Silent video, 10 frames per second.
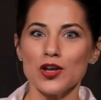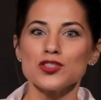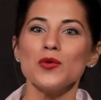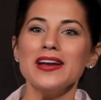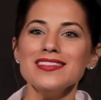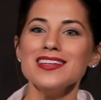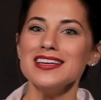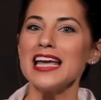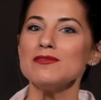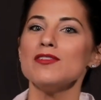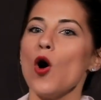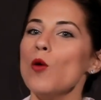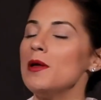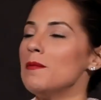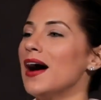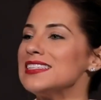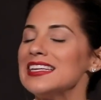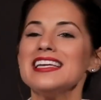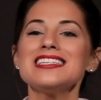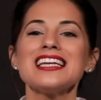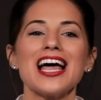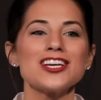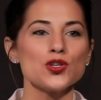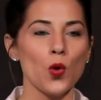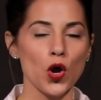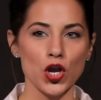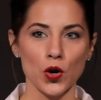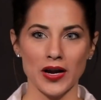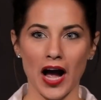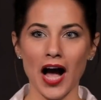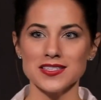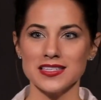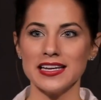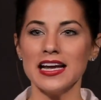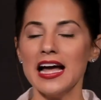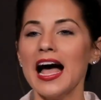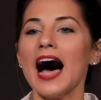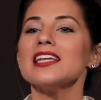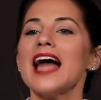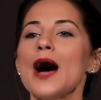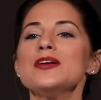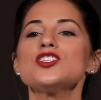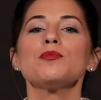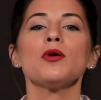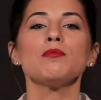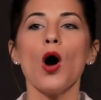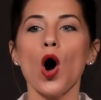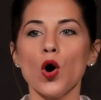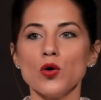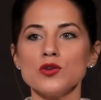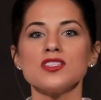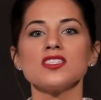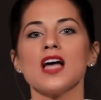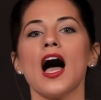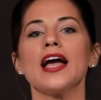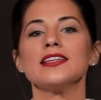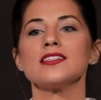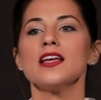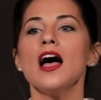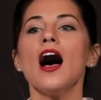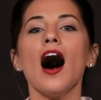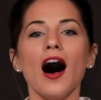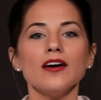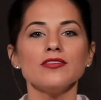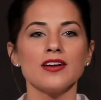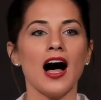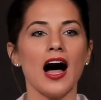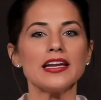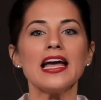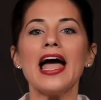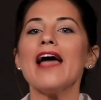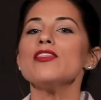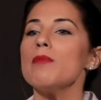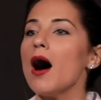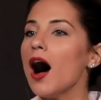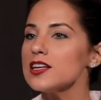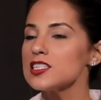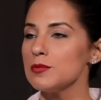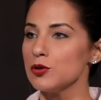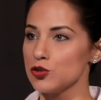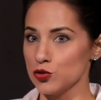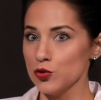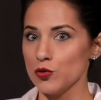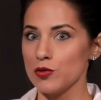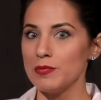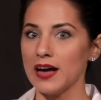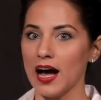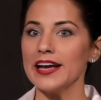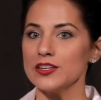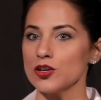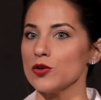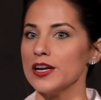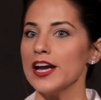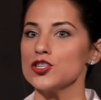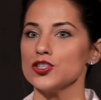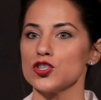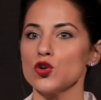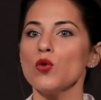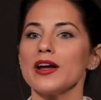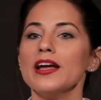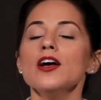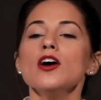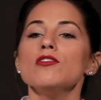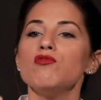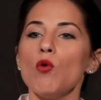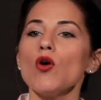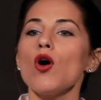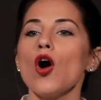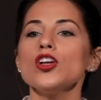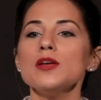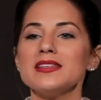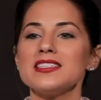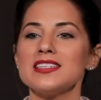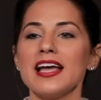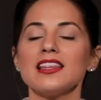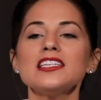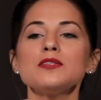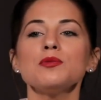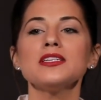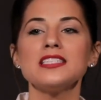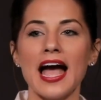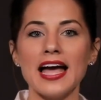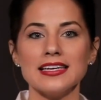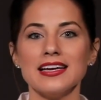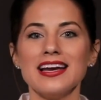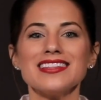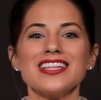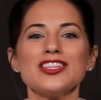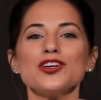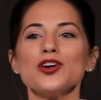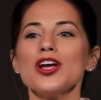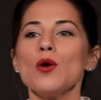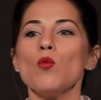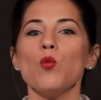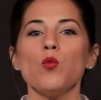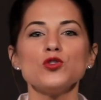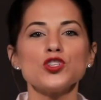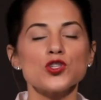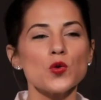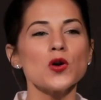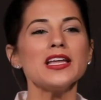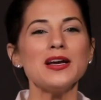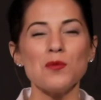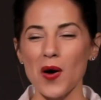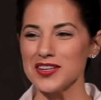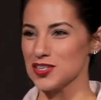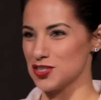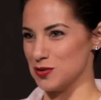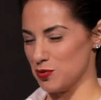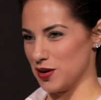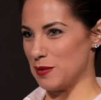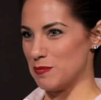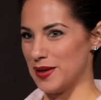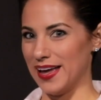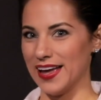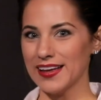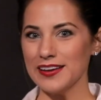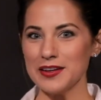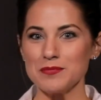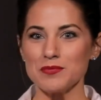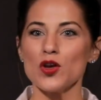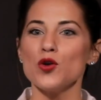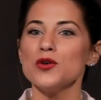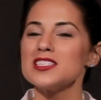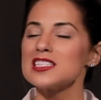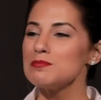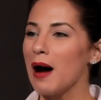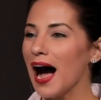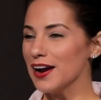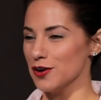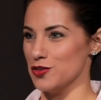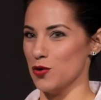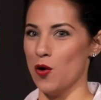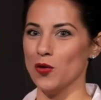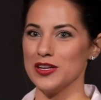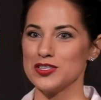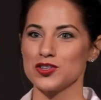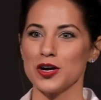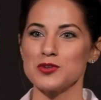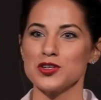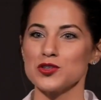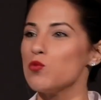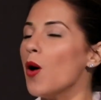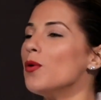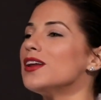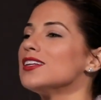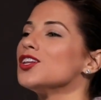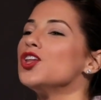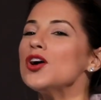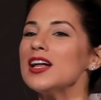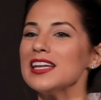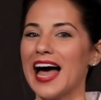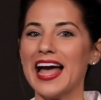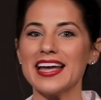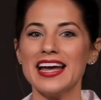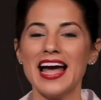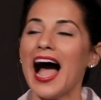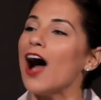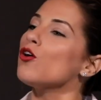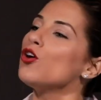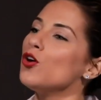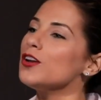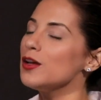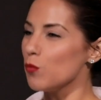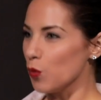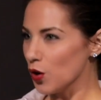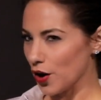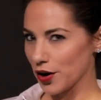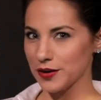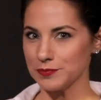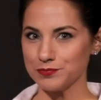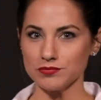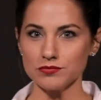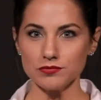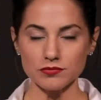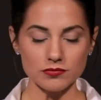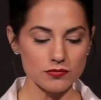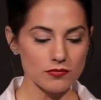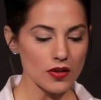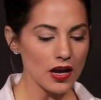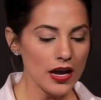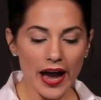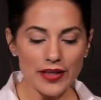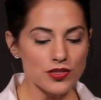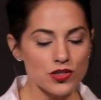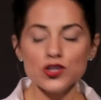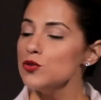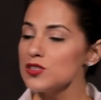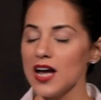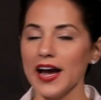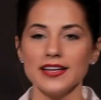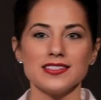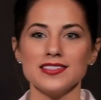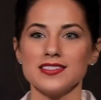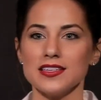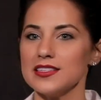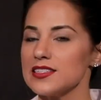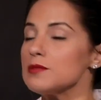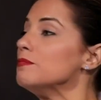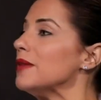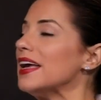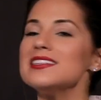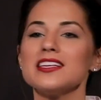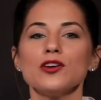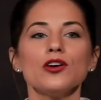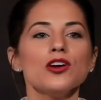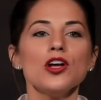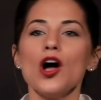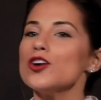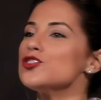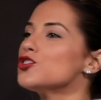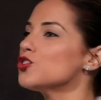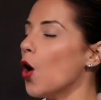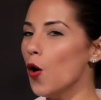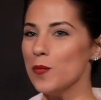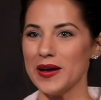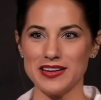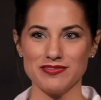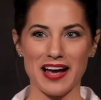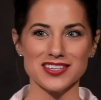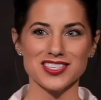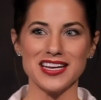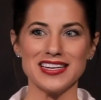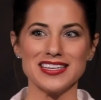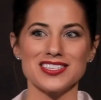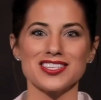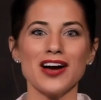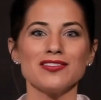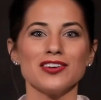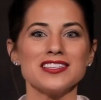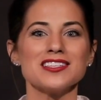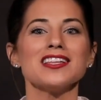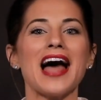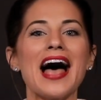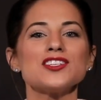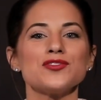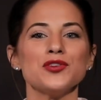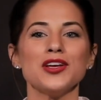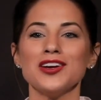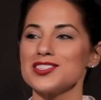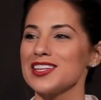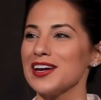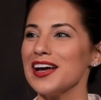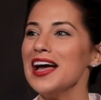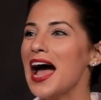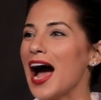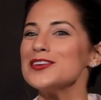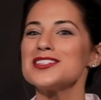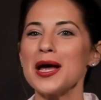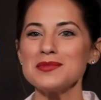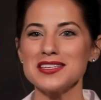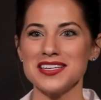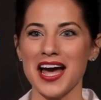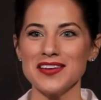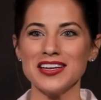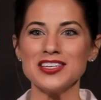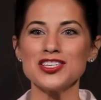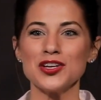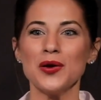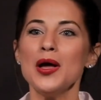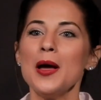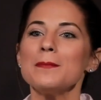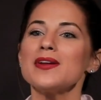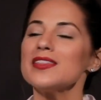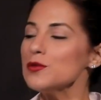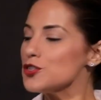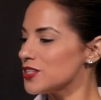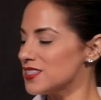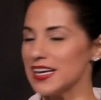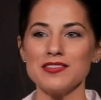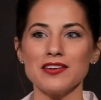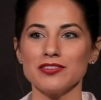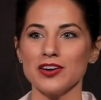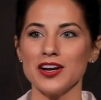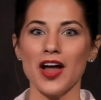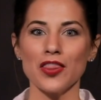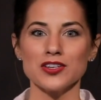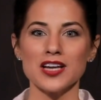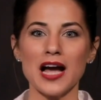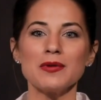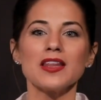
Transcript: So in the name of open-minded intellectual curiosity, allow me to propose the science of God and the possible truth behind the creation story. For argument's sake, let's pretend that there surely was a supreme being who inspired the Holy Scriptures. What would it look like? How could it work? And the new science it's amazing. There are so many fascinating discoveries in the last few years that I was tempted to dive into, but I think we should save that for another time.